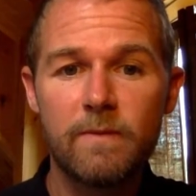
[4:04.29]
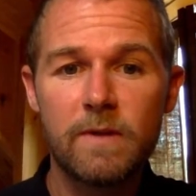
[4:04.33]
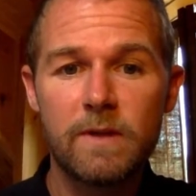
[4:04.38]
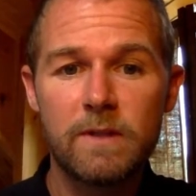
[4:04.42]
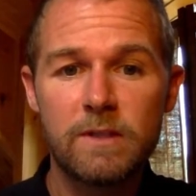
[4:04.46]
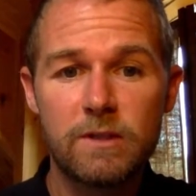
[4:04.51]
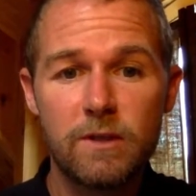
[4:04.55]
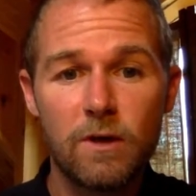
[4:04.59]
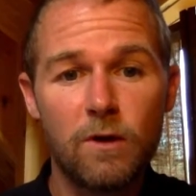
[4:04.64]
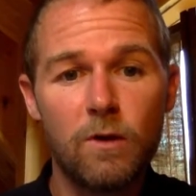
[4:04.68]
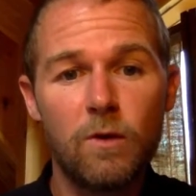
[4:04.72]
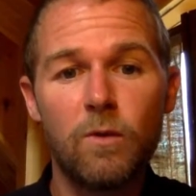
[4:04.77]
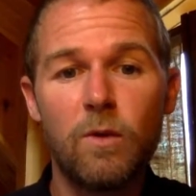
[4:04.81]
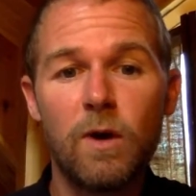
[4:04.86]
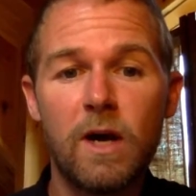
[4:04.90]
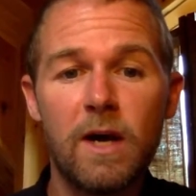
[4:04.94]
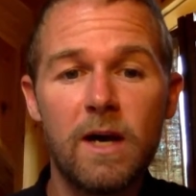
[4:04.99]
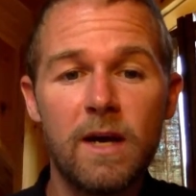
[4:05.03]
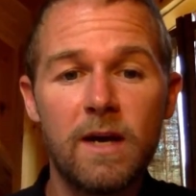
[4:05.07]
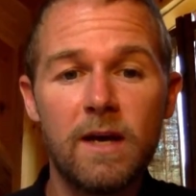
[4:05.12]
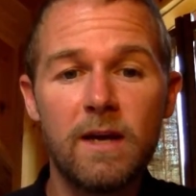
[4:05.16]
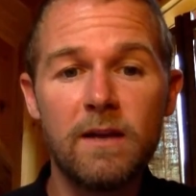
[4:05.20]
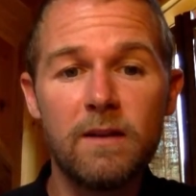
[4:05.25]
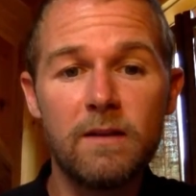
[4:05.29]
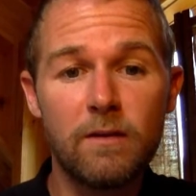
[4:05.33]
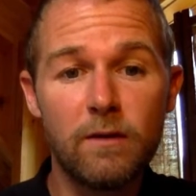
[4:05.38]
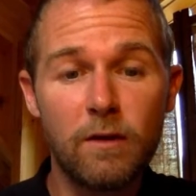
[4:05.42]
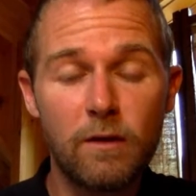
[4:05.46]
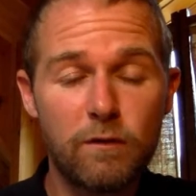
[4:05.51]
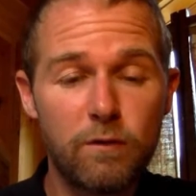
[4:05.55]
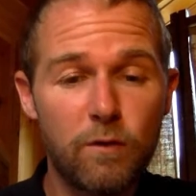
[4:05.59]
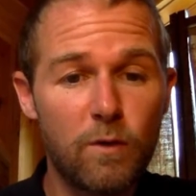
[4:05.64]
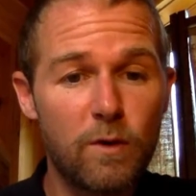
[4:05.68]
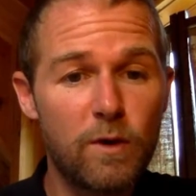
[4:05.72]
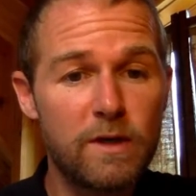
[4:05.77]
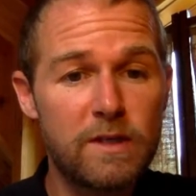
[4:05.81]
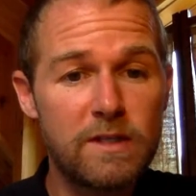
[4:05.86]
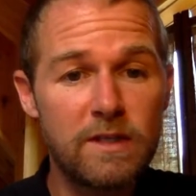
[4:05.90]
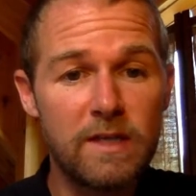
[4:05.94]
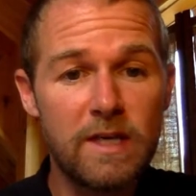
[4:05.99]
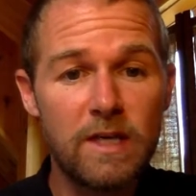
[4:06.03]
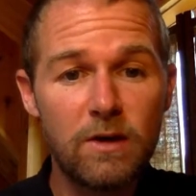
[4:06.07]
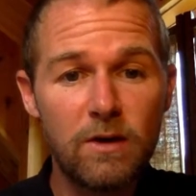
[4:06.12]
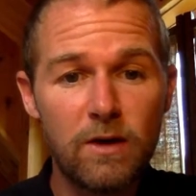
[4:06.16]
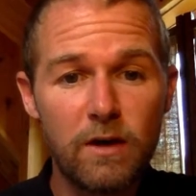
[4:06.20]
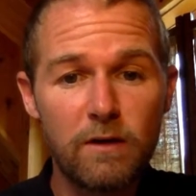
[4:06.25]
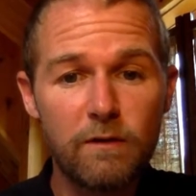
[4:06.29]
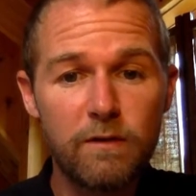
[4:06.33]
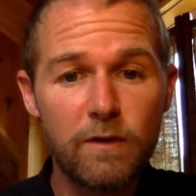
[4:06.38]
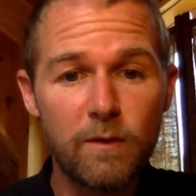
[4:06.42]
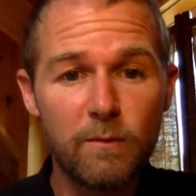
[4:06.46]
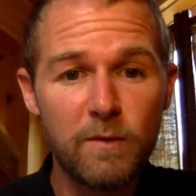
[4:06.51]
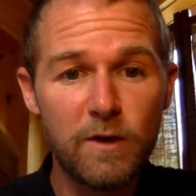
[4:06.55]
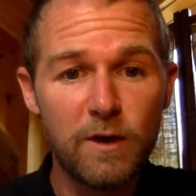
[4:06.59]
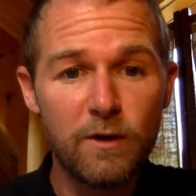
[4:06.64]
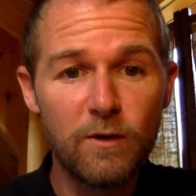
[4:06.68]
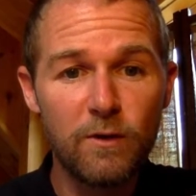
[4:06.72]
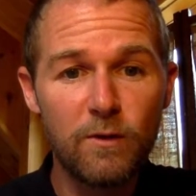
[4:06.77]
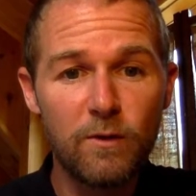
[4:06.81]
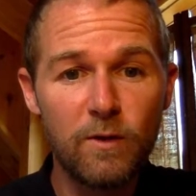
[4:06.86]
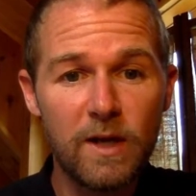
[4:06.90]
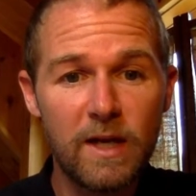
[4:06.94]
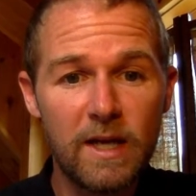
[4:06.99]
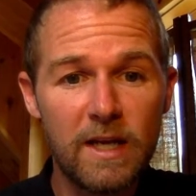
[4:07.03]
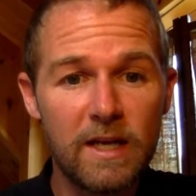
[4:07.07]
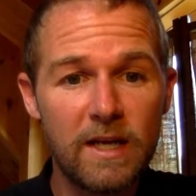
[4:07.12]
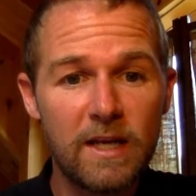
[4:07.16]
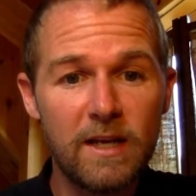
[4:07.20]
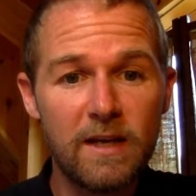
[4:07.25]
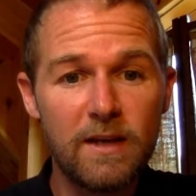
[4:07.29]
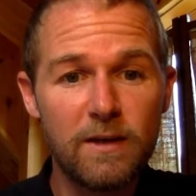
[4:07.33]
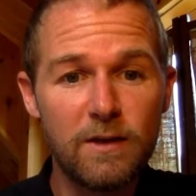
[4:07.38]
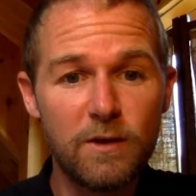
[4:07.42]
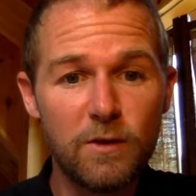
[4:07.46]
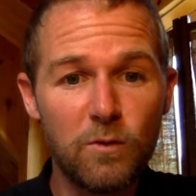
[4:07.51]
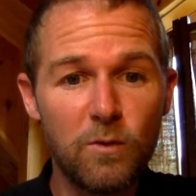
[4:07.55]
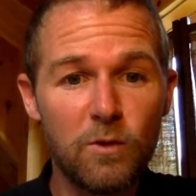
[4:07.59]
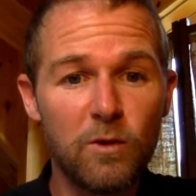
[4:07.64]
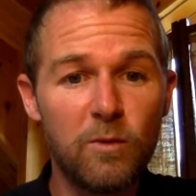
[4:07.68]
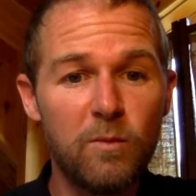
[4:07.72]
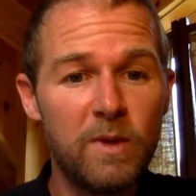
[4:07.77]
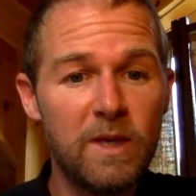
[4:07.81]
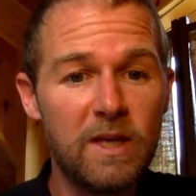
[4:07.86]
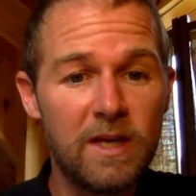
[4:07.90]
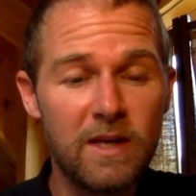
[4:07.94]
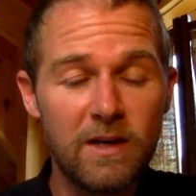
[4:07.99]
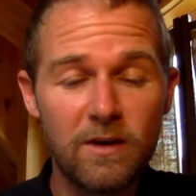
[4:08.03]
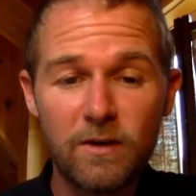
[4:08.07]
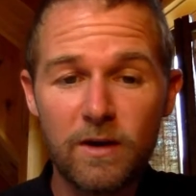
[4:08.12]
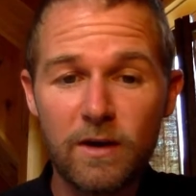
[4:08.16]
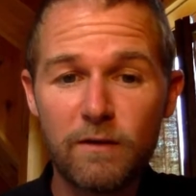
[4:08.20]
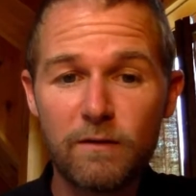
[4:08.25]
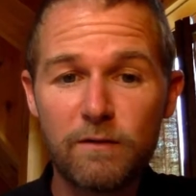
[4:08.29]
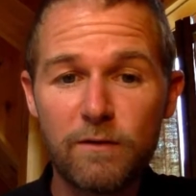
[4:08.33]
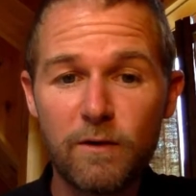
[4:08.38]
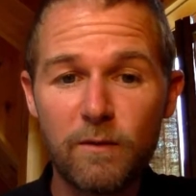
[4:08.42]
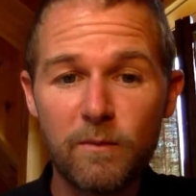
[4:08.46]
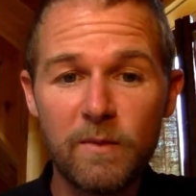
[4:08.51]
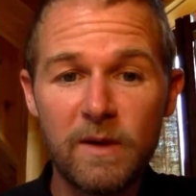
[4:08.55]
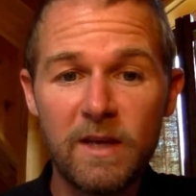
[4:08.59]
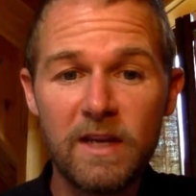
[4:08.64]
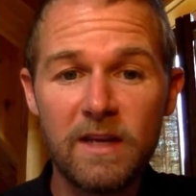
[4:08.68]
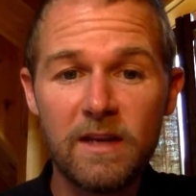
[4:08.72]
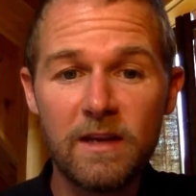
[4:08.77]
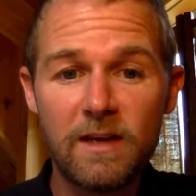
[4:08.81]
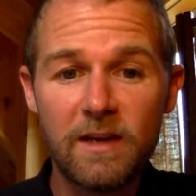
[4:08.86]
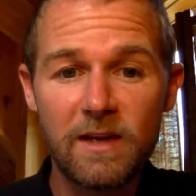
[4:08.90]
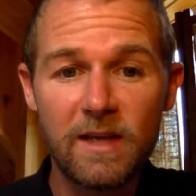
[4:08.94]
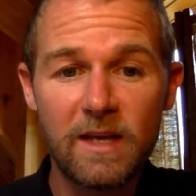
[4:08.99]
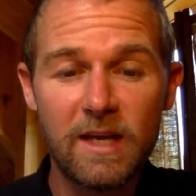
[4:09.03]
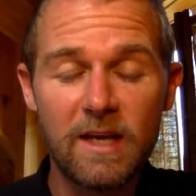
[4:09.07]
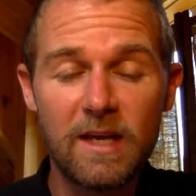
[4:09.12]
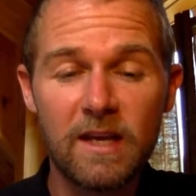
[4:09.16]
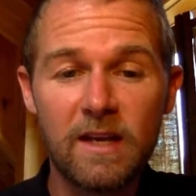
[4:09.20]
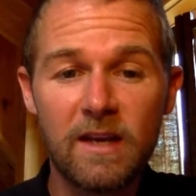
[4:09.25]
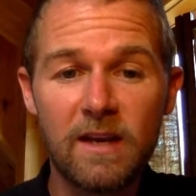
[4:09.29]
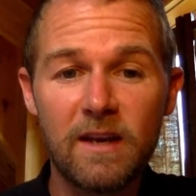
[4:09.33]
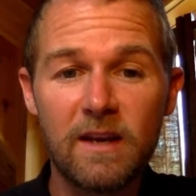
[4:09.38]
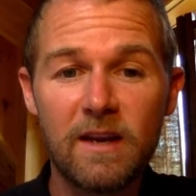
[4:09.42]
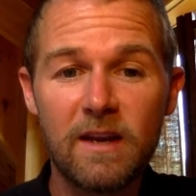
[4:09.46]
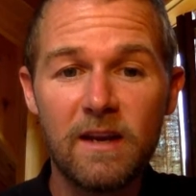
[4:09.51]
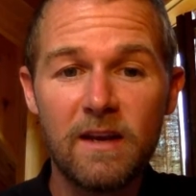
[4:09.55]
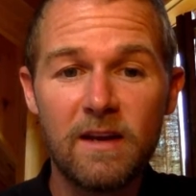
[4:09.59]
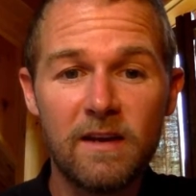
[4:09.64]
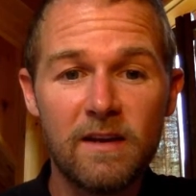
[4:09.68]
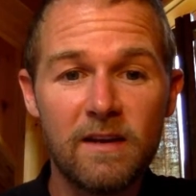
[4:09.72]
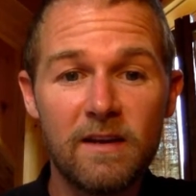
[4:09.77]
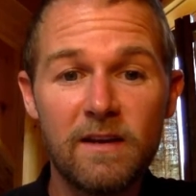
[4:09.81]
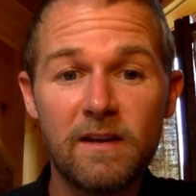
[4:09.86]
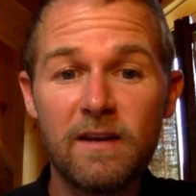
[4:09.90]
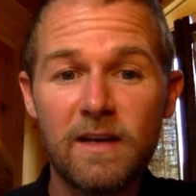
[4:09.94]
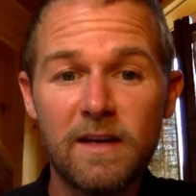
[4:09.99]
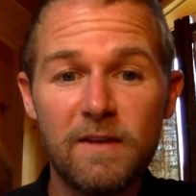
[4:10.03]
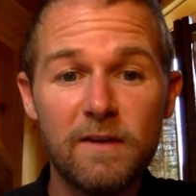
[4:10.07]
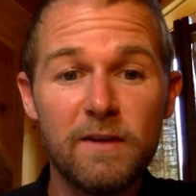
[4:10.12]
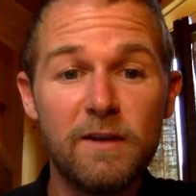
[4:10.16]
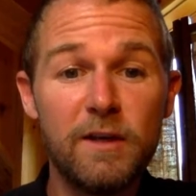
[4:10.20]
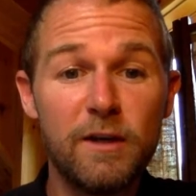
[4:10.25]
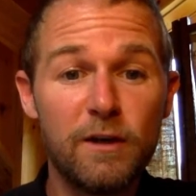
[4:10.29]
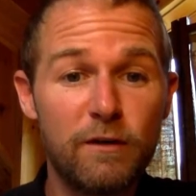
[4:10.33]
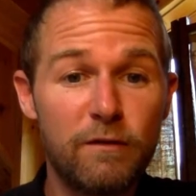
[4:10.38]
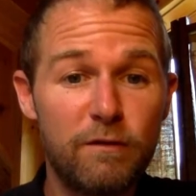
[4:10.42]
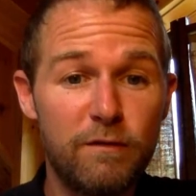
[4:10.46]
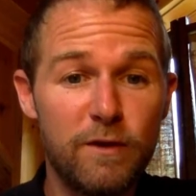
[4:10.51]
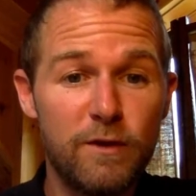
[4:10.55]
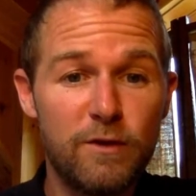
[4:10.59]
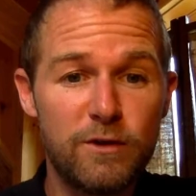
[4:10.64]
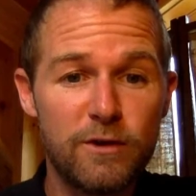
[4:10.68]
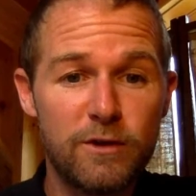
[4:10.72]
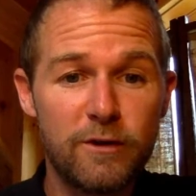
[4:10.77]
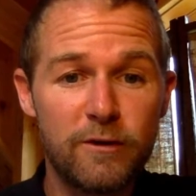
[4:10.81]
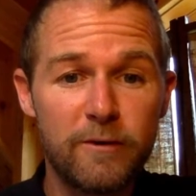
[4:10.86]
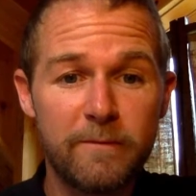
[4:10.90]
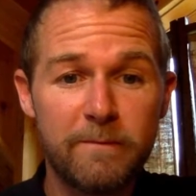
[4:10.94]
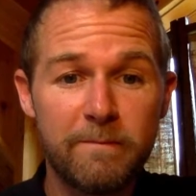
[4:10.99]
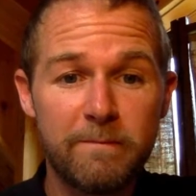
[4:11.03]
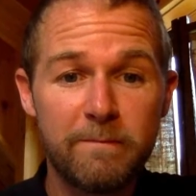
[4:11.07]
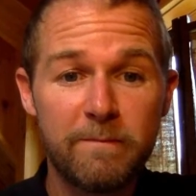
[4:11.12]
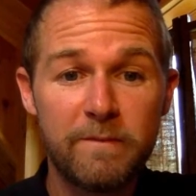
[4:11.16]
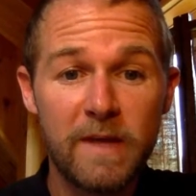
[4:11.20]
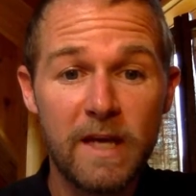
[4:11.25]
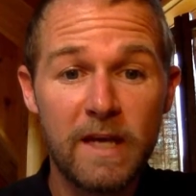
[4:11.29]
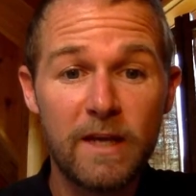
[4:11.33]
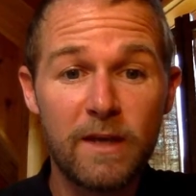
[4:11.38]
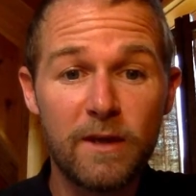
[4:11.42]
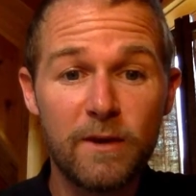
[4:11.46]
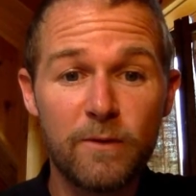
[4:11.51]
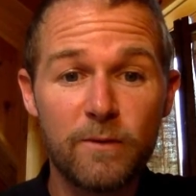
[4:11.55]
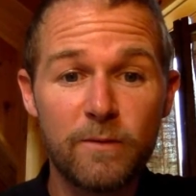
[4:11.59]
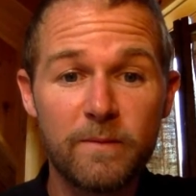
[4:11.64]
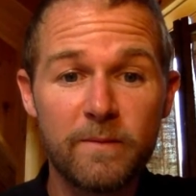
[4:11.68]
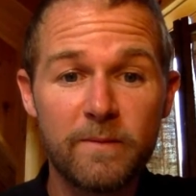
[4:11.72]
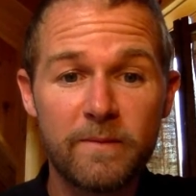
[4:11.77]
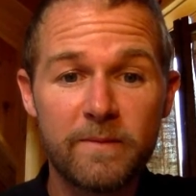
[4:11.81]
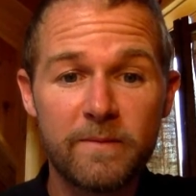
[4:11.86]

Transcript: So I look forward to hearing from you, and you will be hearing from me again uh, in the near future. Thank you.